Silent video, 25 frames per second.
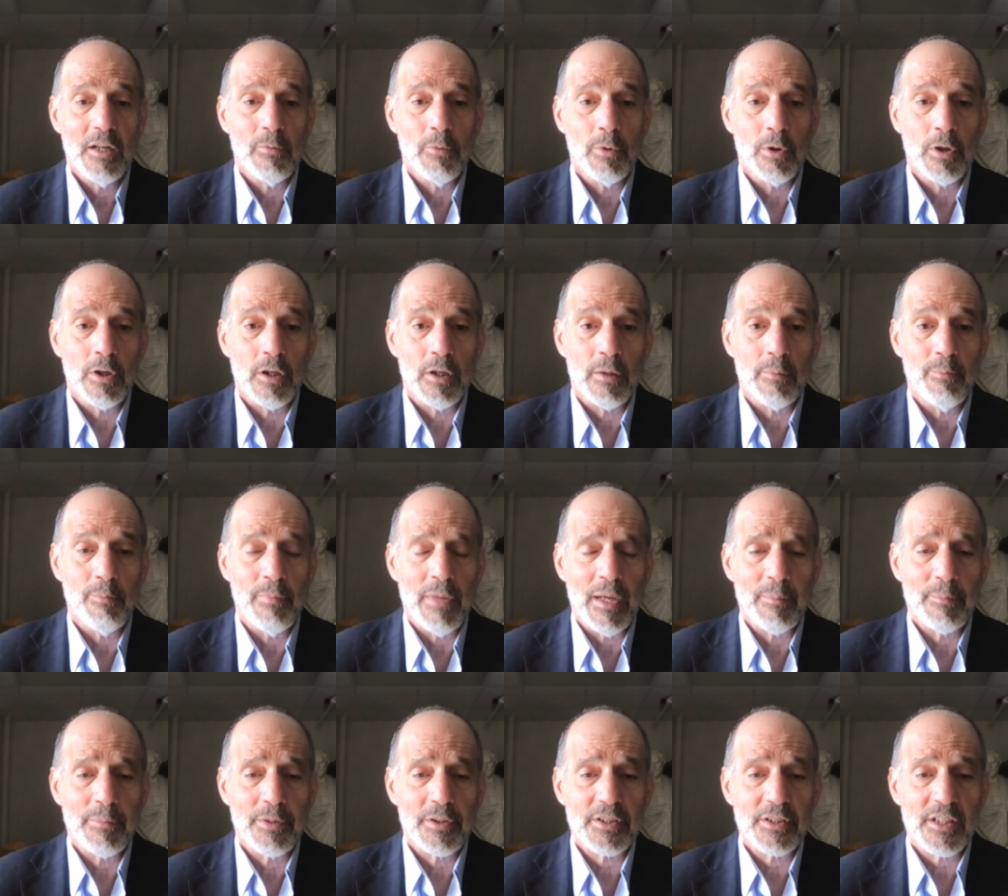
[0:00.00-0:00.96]
were
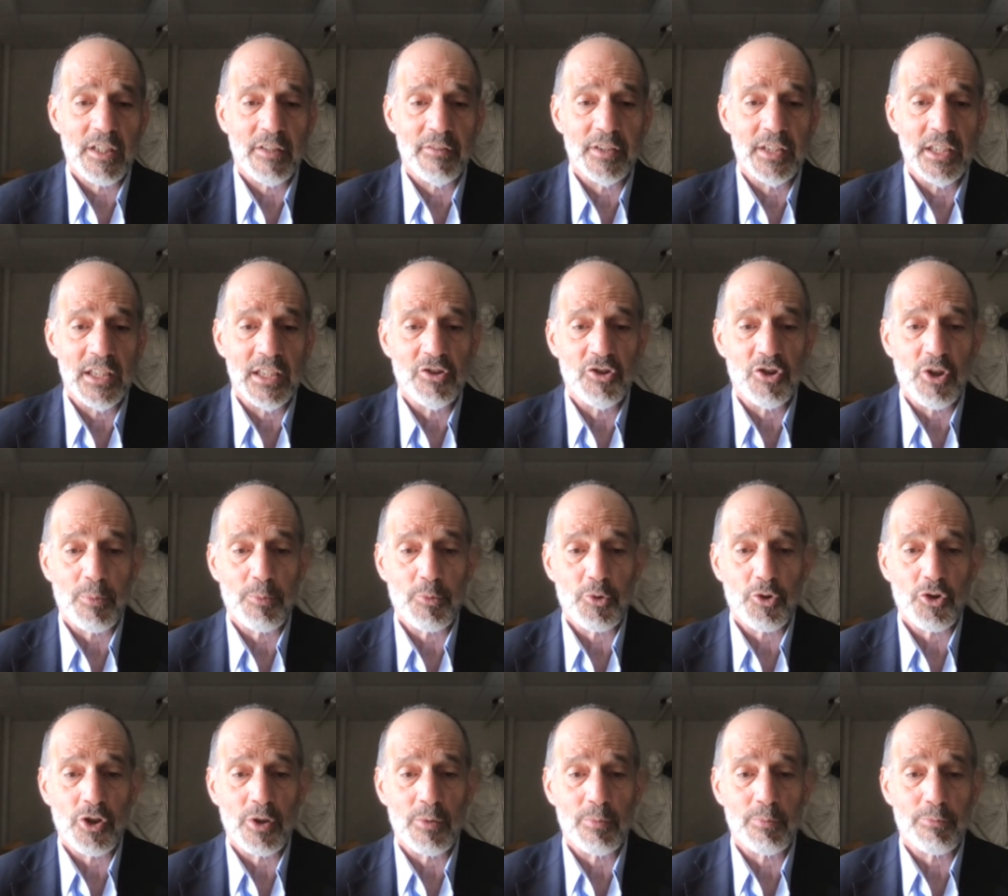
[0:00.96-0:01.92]
members of an
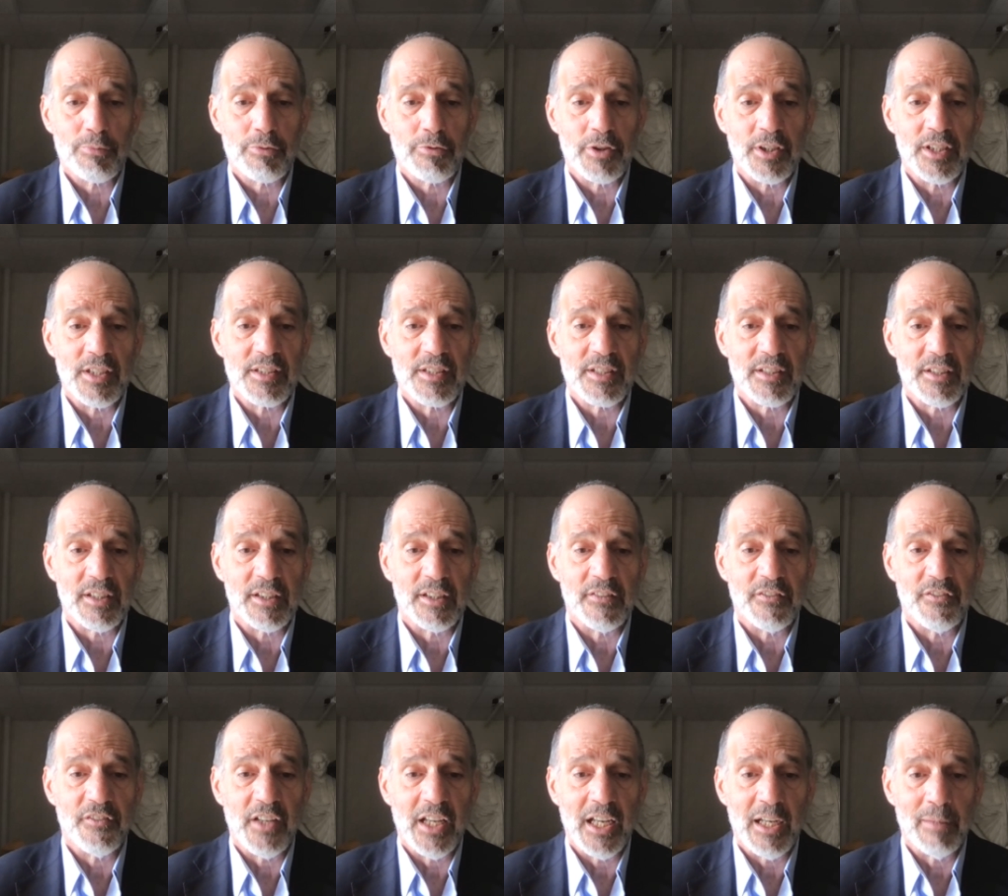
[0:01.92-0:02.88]
Egyptian priestly
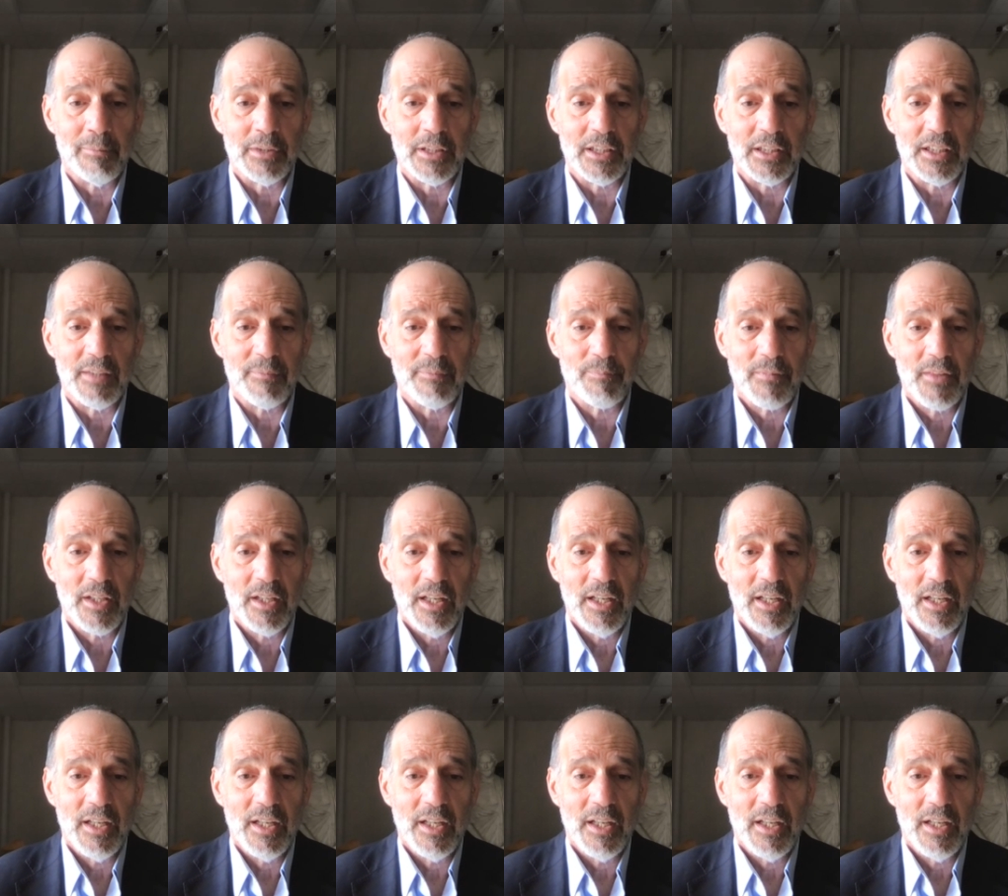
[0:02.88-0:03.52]
family.